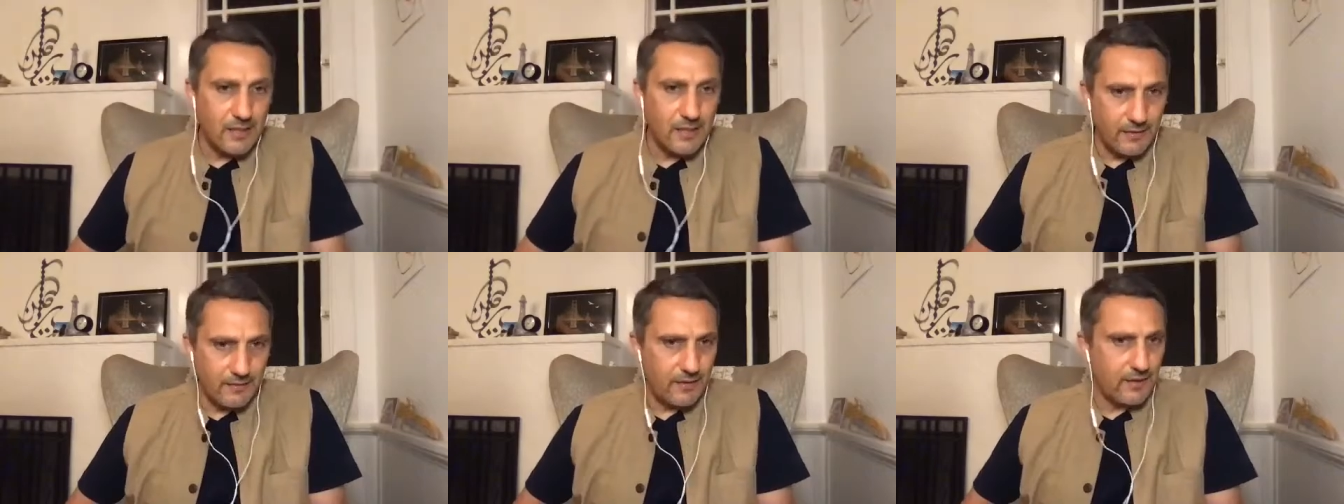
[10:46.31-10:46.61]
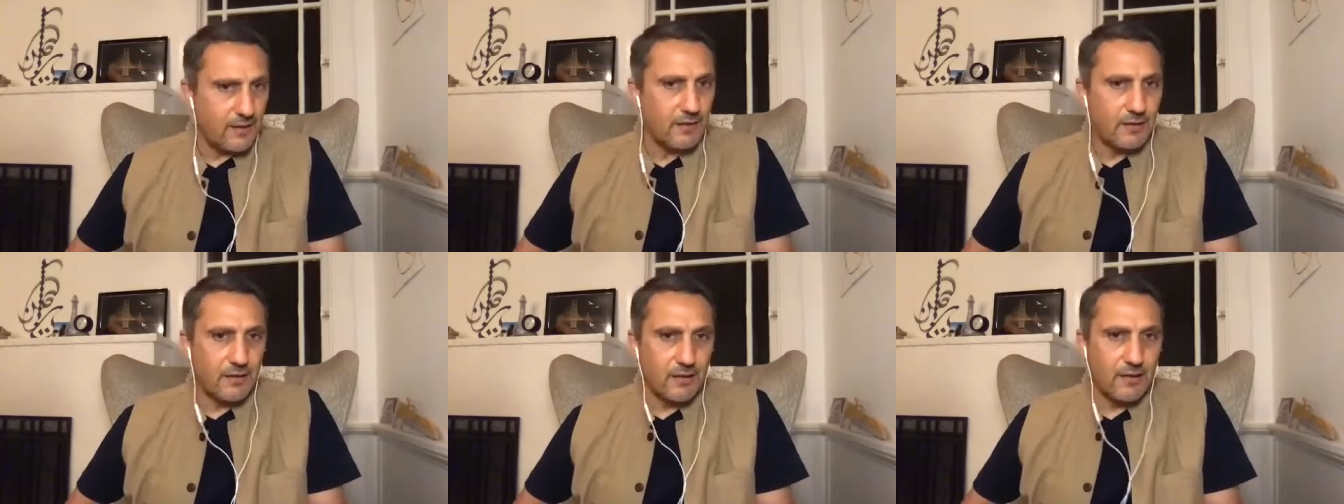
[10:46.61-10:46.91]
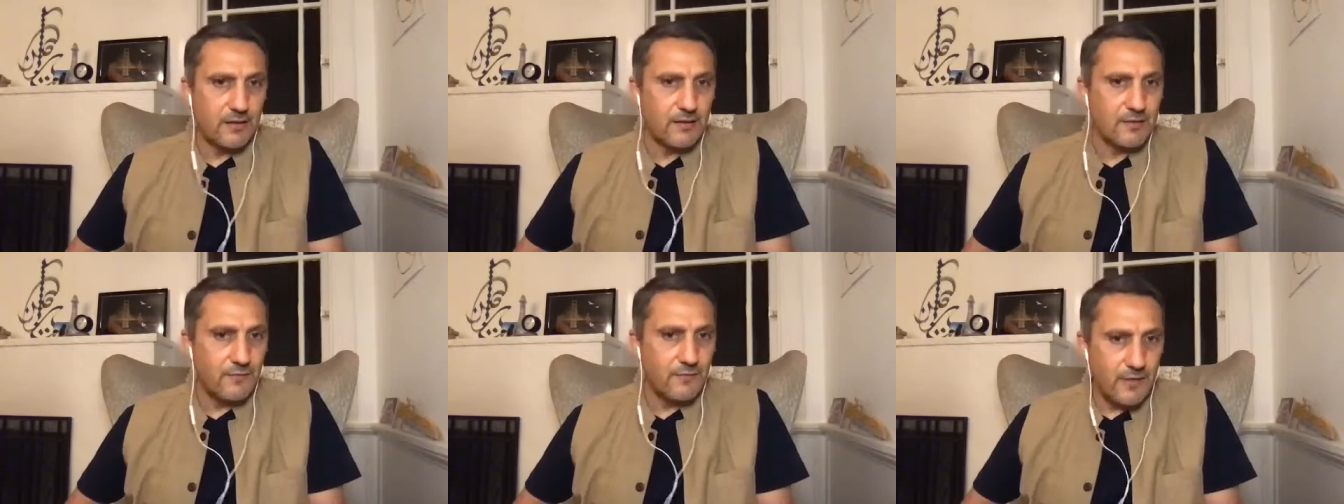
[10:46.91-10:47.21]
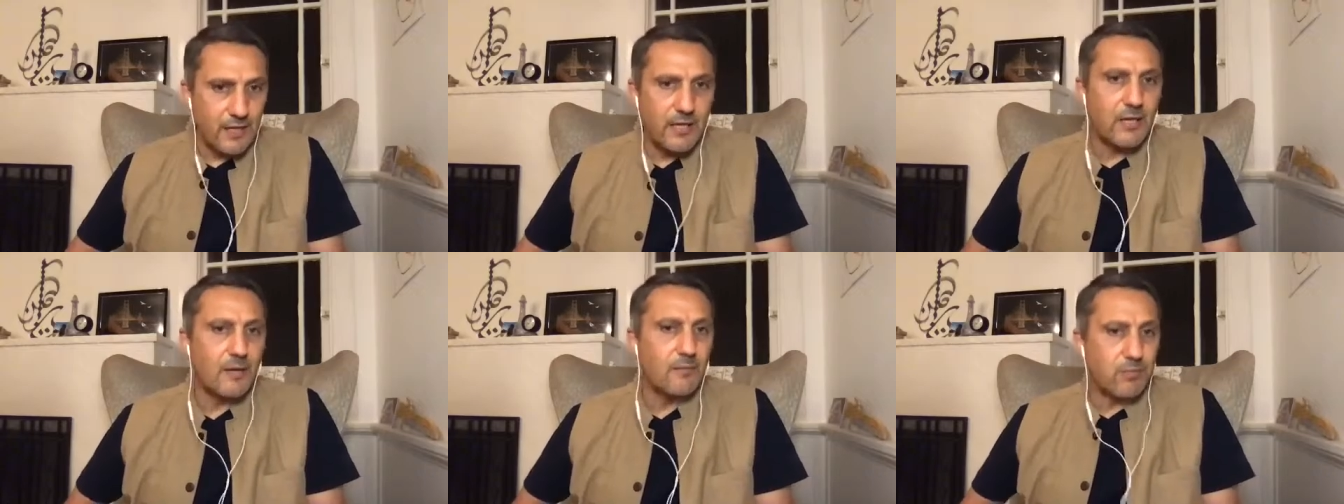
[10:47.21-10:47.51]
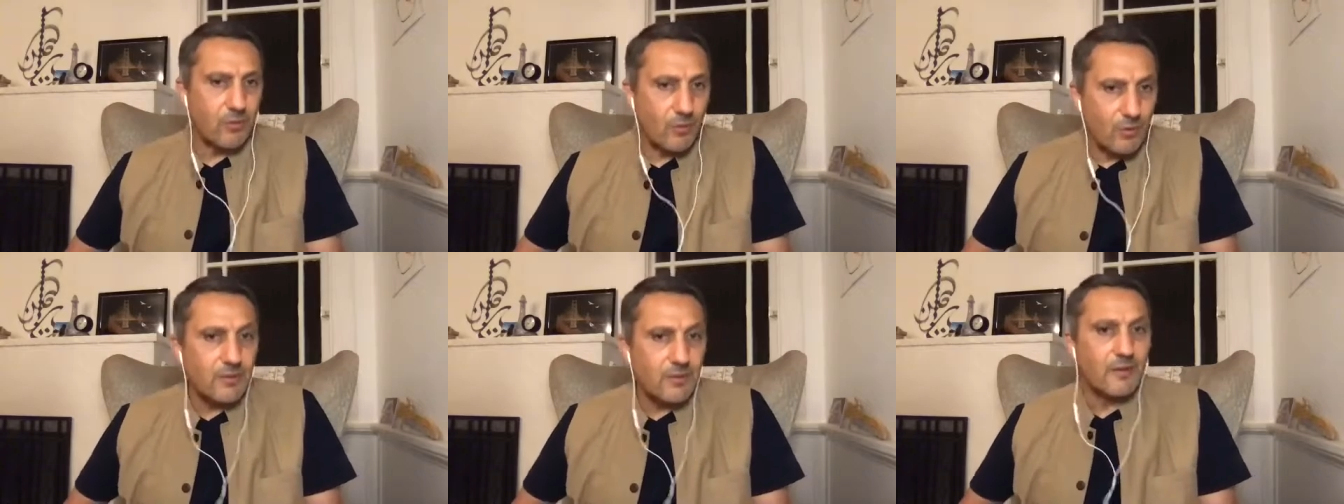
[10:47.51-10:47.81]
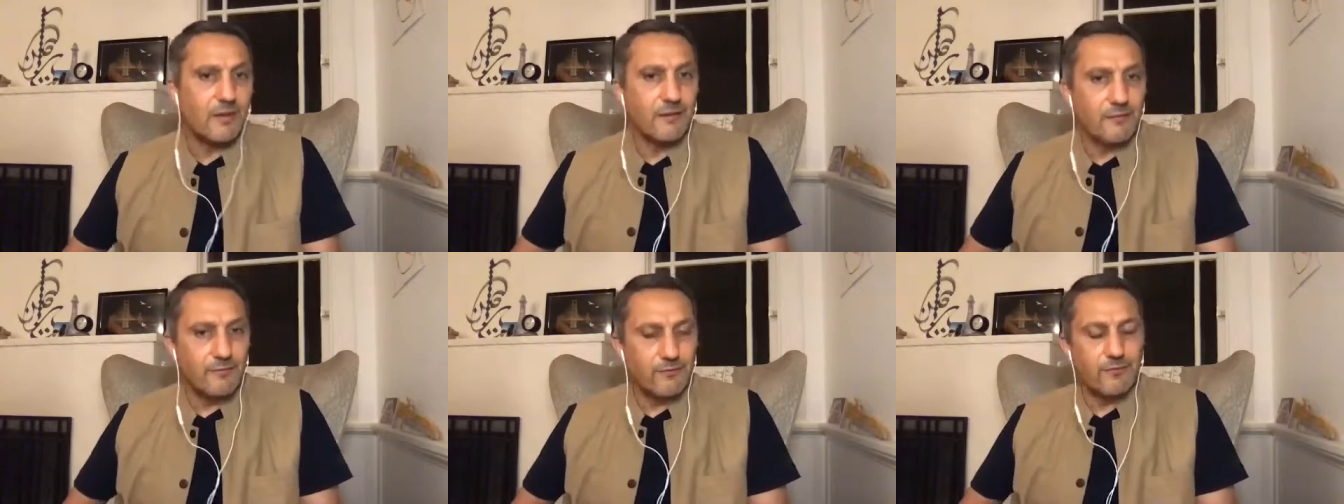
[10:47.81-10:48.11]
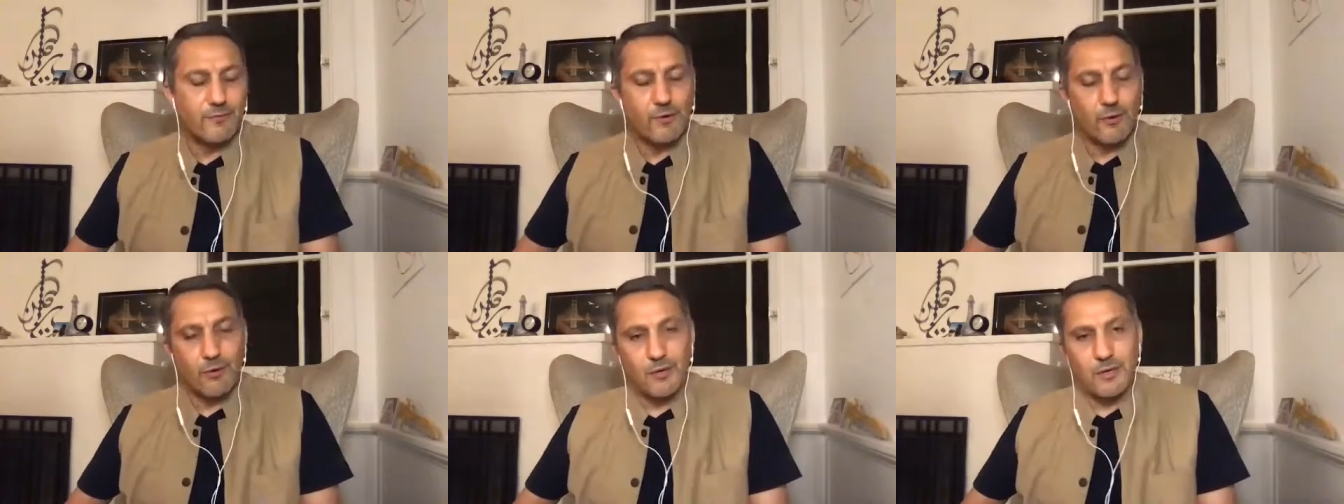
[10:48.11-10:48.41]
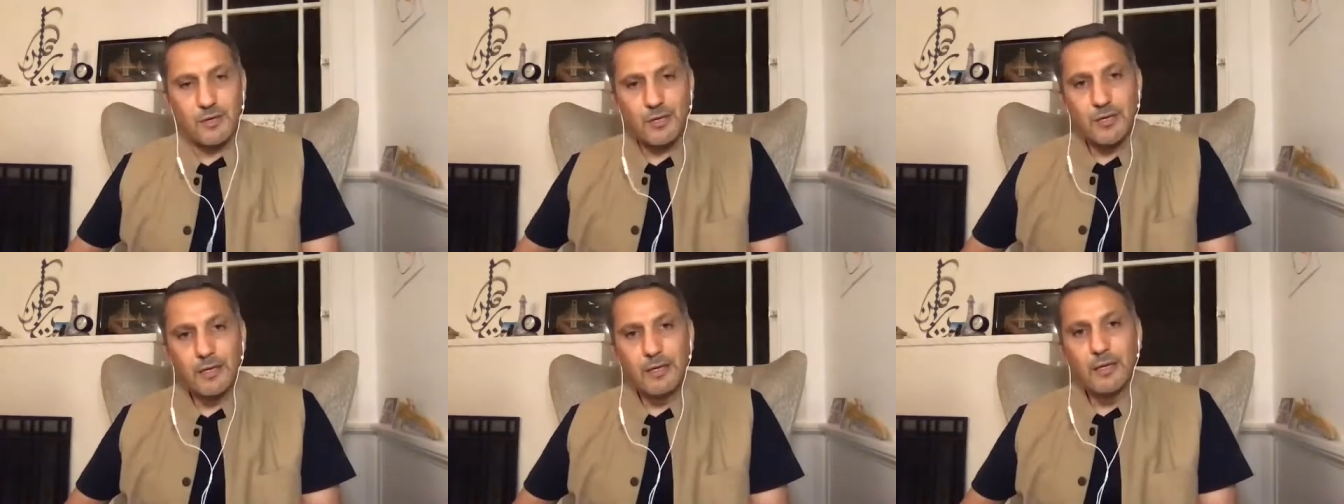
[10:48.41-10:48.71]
I think it's very important for